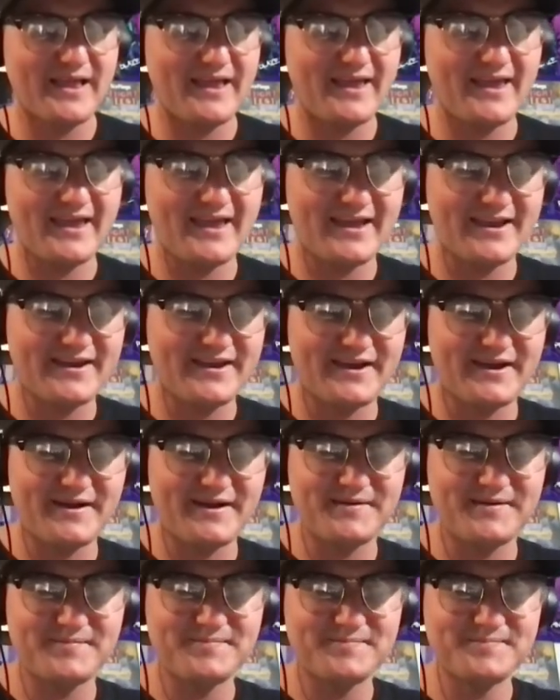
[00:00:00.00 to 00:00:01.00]
And
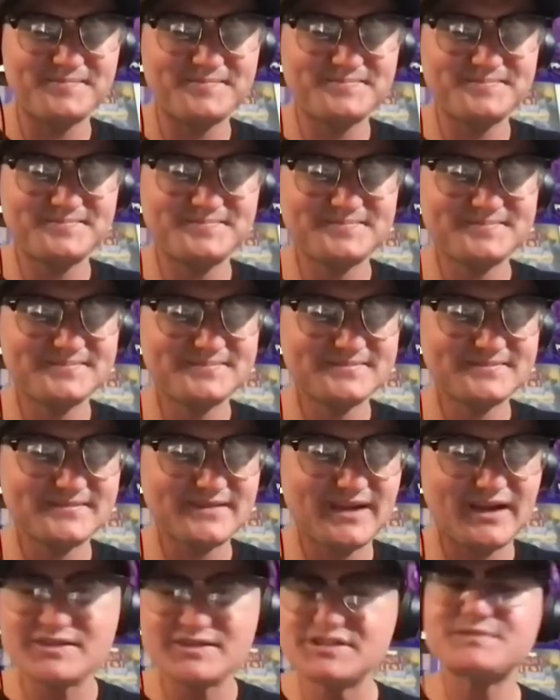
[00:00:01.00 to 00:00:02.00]
um,
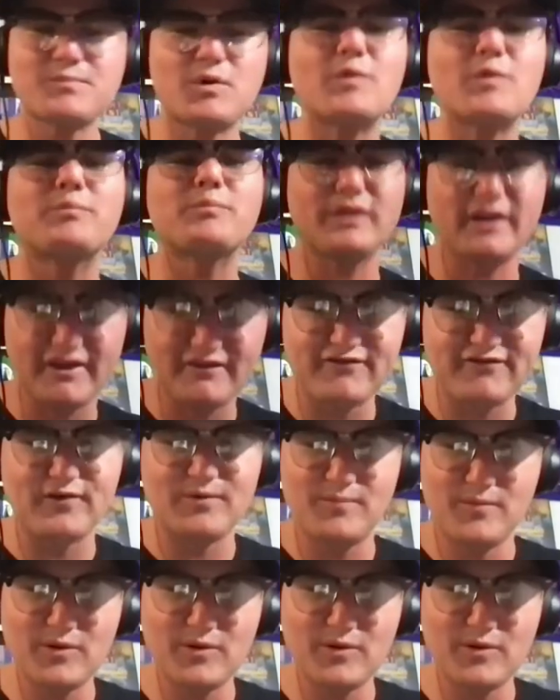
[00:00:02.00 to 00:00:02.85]
I was just more playful,